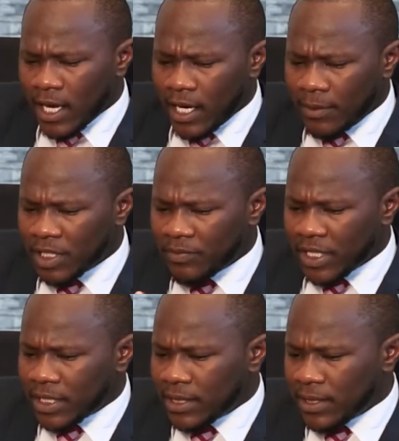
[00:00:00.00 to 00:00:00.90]
I'm going to
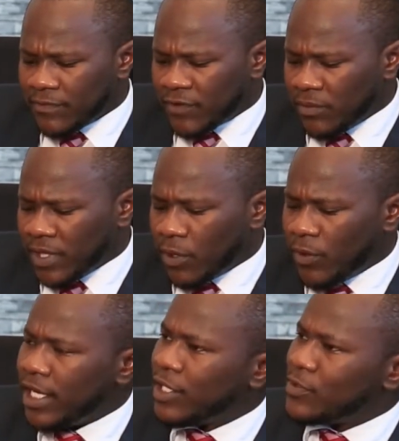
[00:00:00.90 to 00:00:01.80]
pick from there
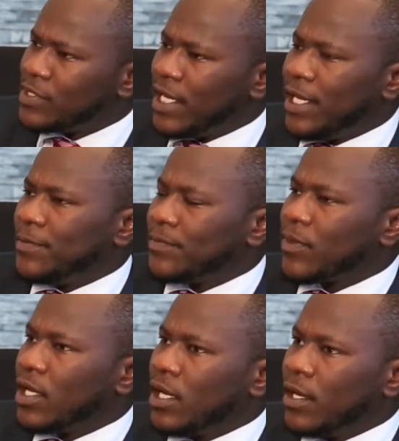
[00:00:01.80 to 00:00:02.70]
where you say
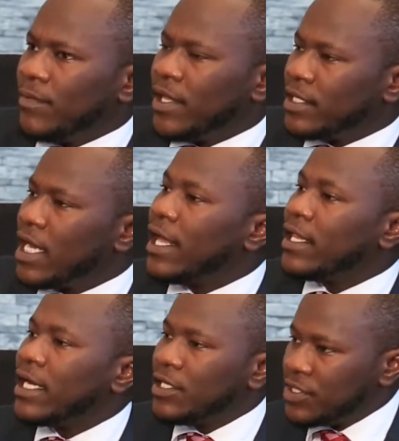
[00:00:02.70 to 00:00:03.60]
that
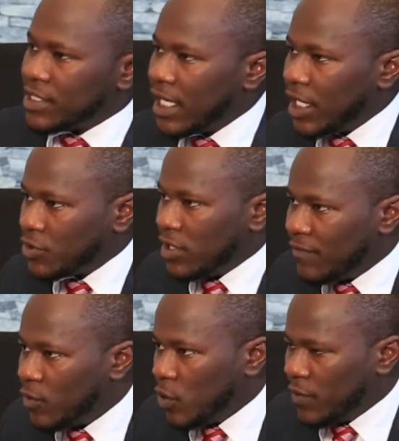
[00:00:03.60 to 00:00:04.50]
other countries can actually
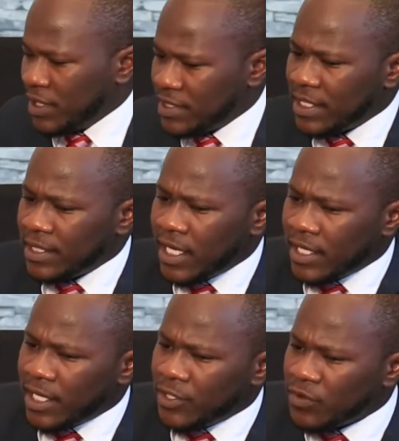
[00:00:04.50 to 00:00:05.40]
follow this.
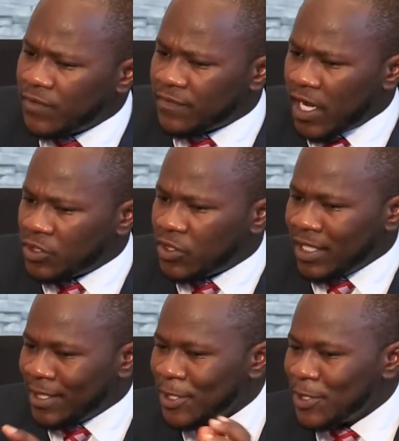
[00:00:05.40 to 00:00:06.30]
And you've
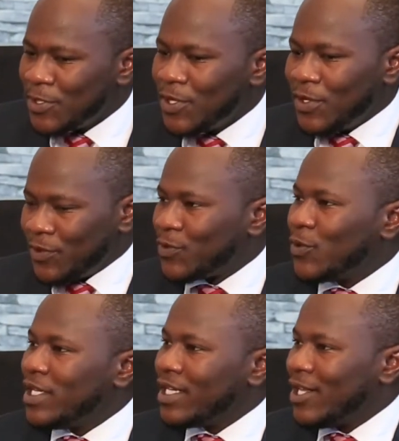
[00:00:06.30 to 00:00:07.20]
actually
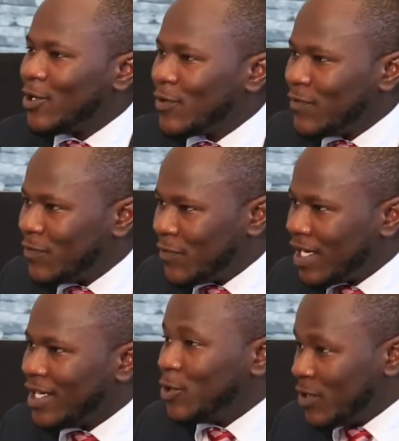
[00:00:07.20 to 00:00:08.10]
thrown in a lot of
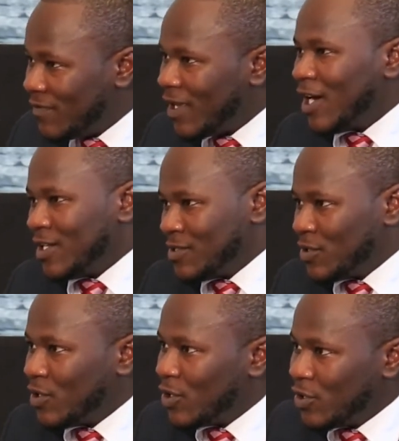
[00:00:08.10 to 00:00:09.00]
really good flowers
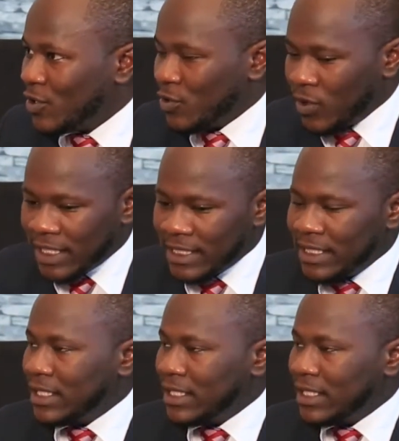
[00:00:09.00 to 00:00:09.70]
on Rwanda and the